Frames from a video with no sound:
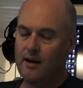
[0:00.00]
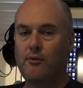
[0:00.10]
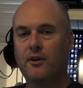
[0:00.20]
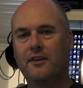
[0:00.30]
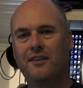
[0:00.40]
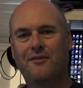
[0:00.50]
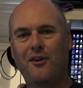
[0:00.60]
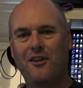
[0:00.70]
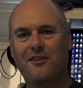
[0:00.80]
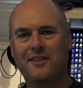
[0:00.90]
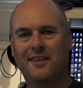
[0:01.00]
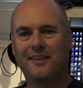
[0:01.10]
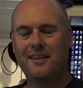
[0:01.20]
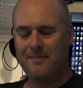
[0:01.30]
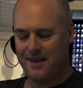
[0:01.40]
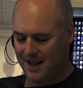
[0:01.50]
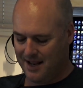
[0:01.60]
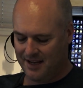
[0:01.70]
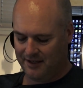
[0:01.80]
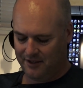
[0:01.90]
wanted it for a long time,
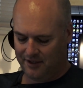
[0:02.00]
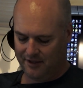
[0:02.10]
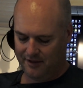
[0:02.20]
and